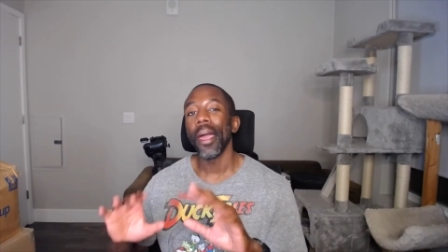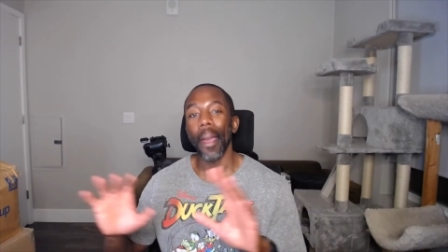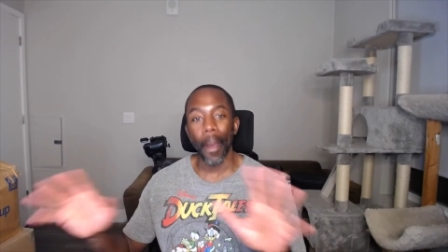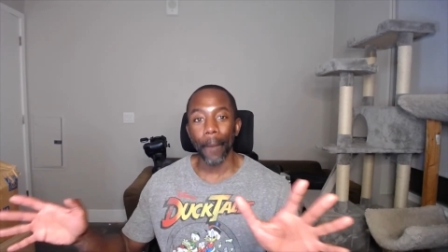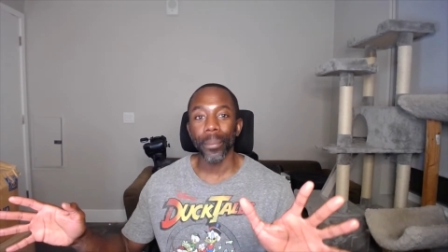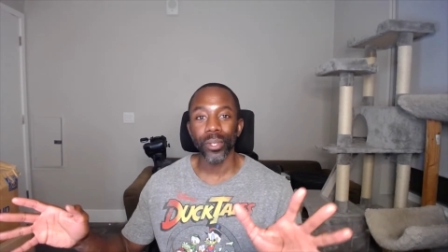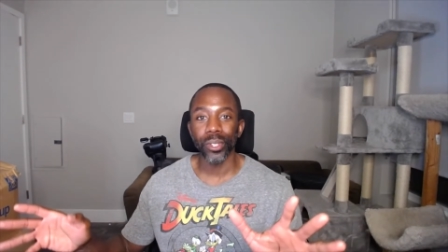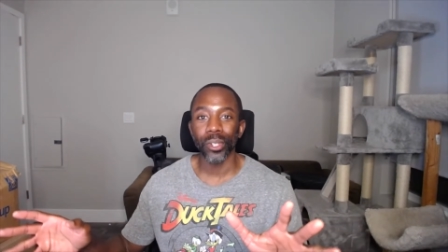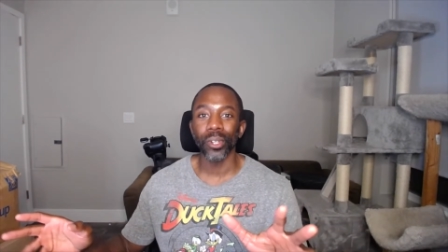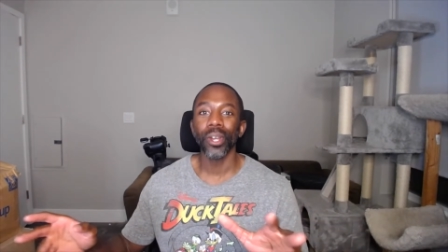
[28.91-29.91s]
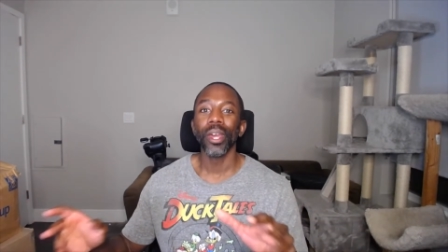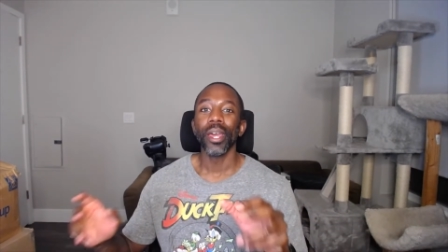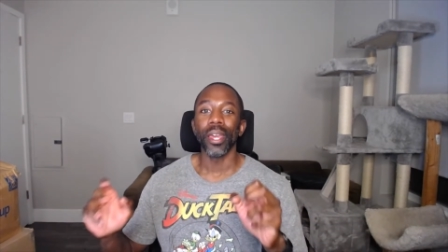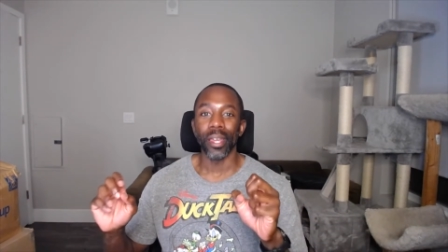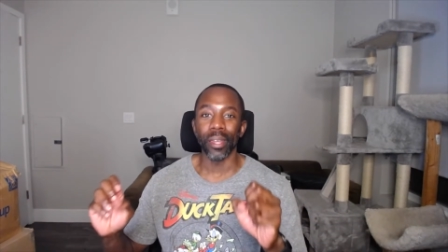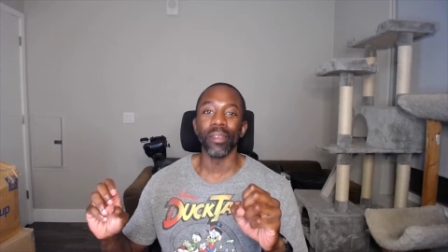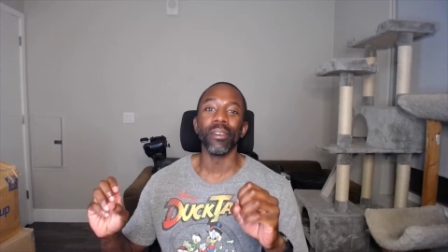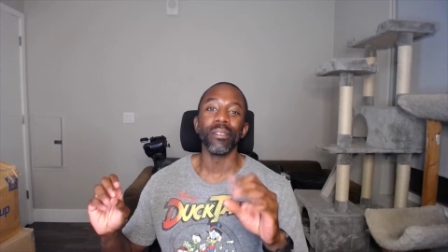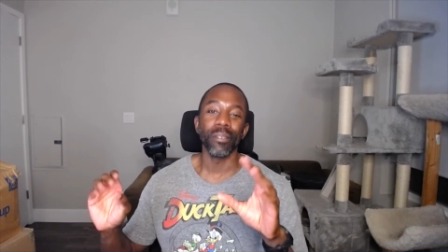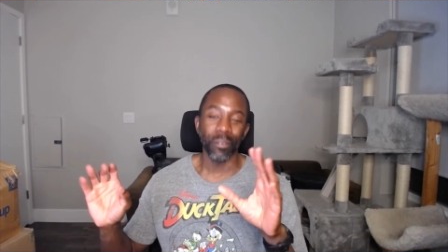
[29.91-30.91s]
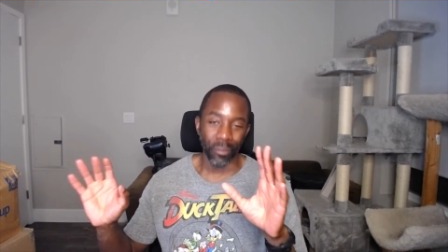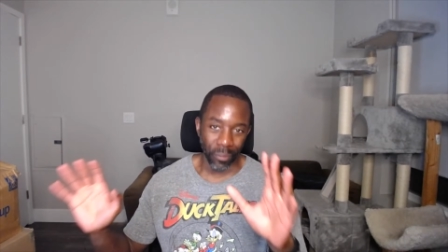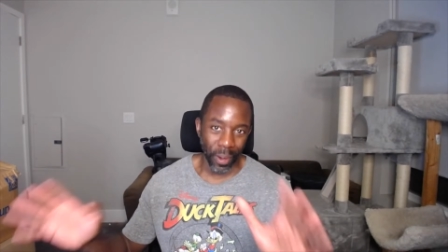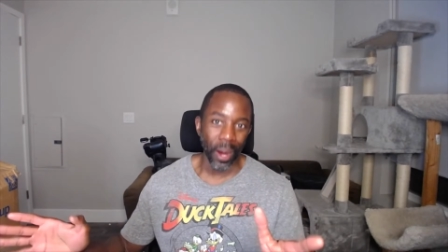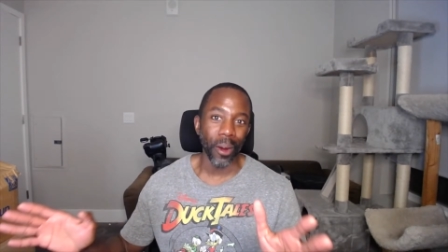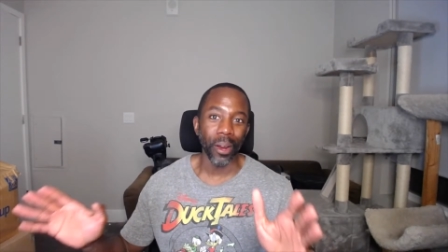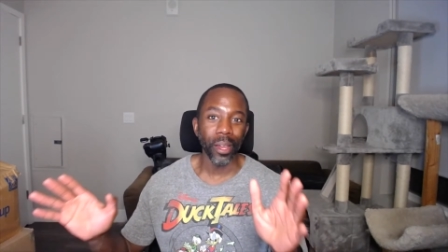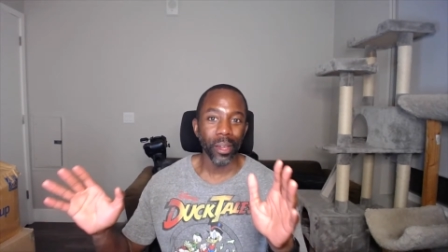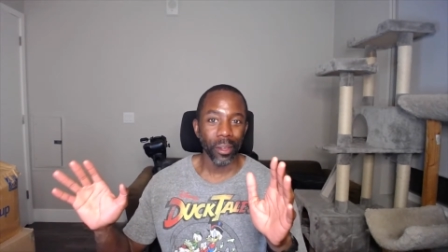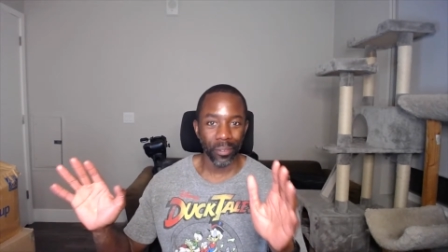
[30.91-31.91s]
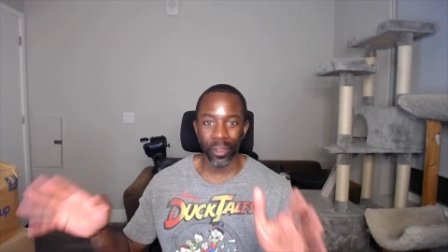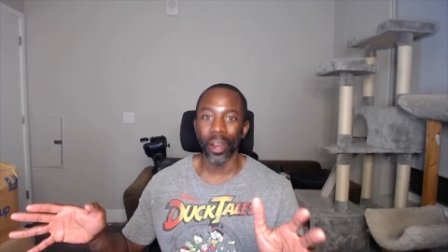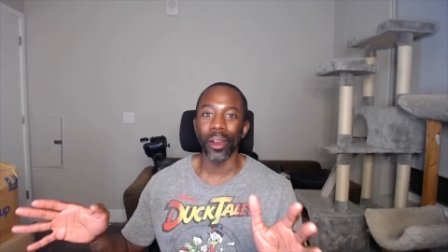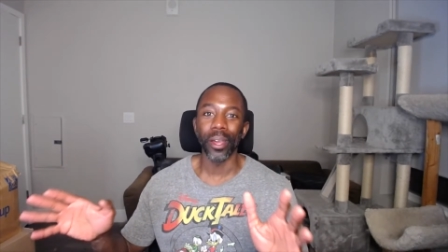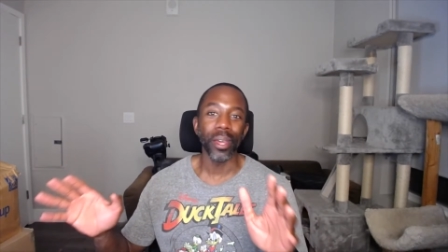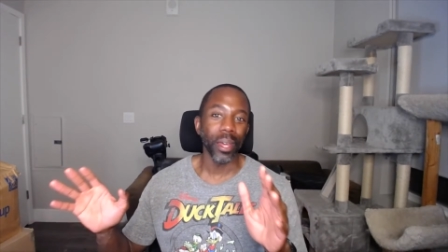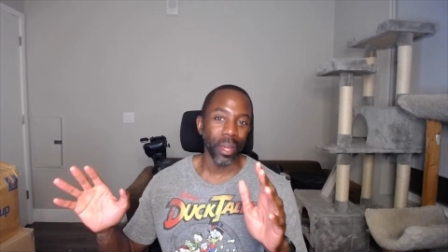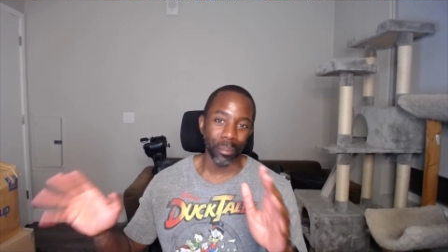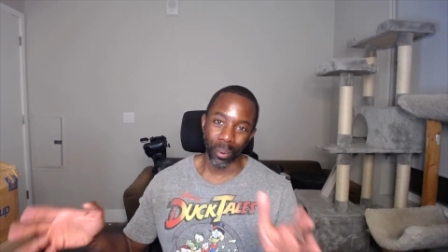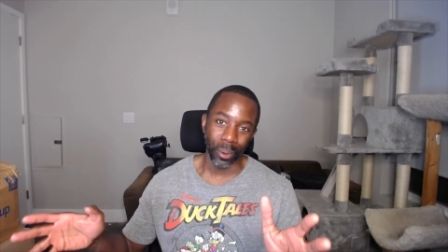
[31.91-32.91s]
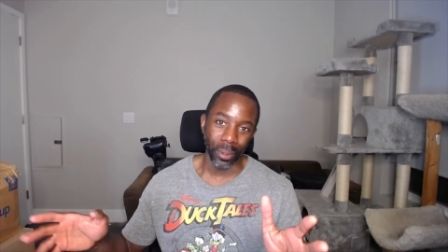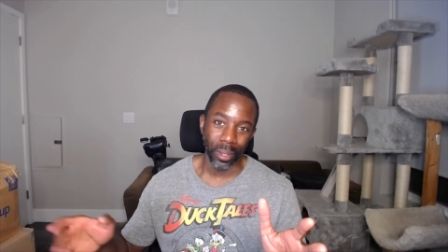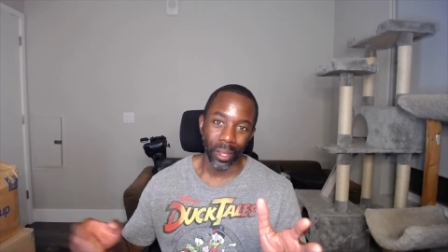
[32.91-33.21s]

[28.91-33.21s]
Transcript: Aperture is very, very important.